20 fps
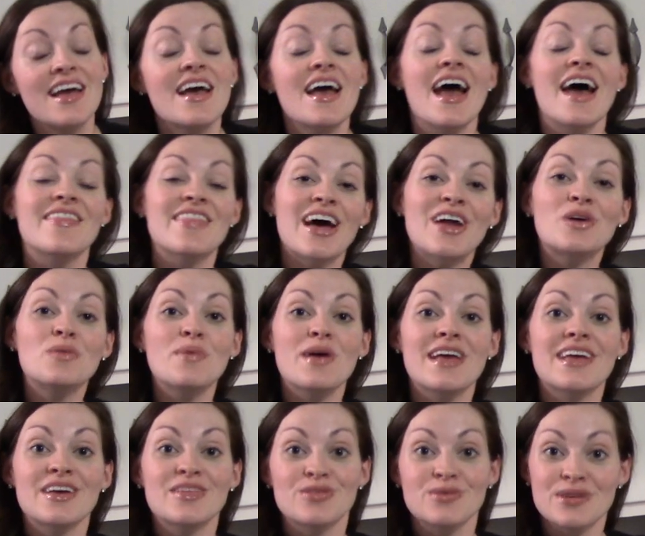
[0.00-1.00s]
And that'll
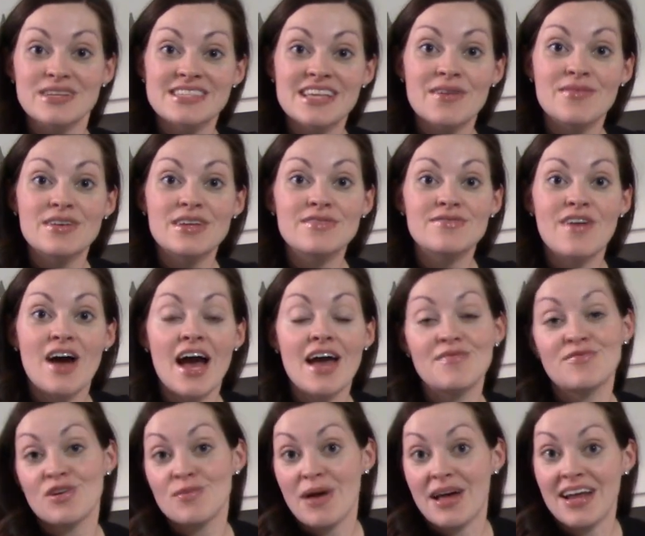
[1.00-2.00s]
bake at three seventy-five
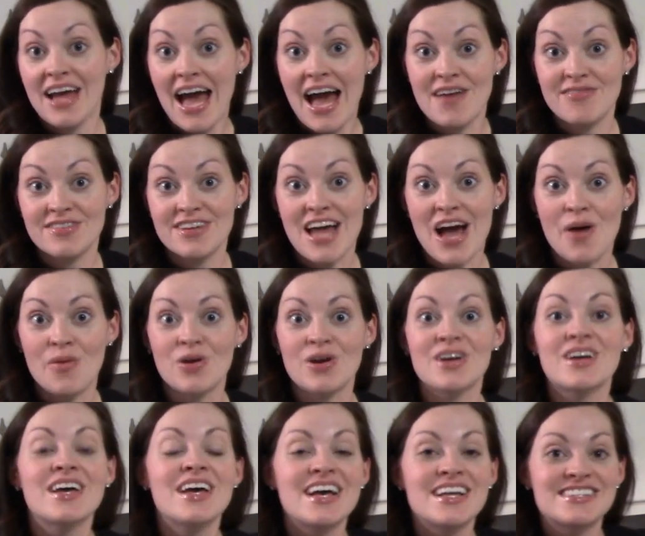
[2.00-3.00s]
for about a half an hour
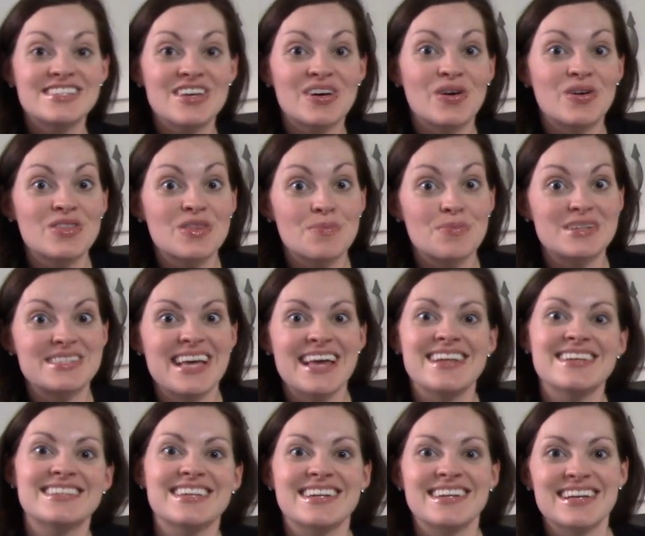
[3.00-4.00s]
till the
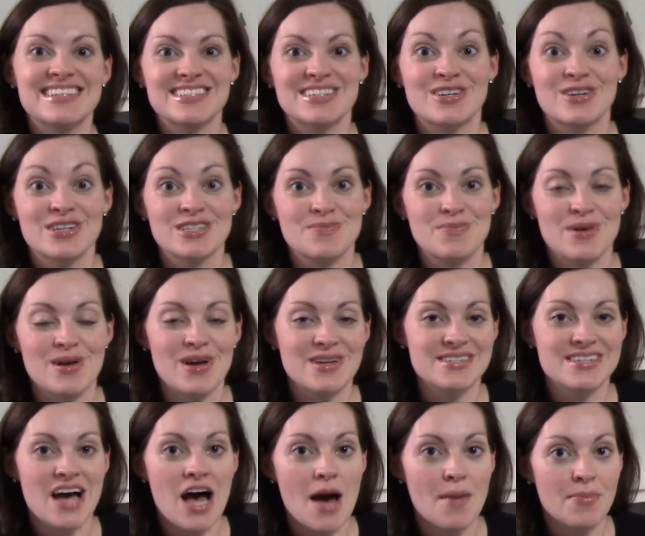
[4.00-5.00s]
potatoes get nice and crispy on
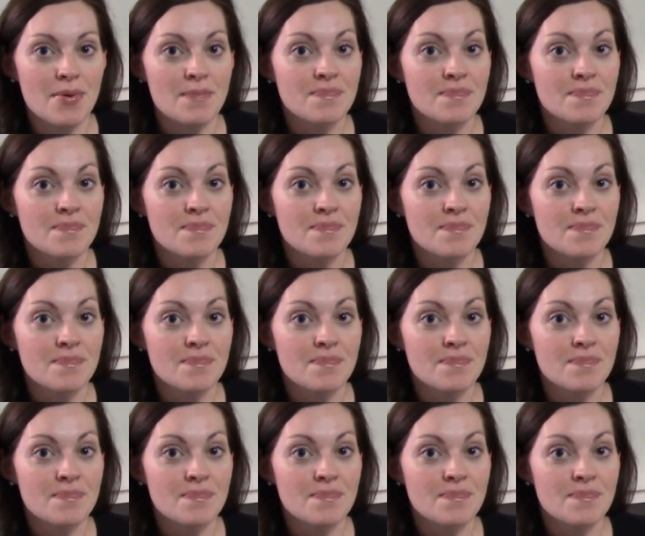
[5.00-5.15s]
top.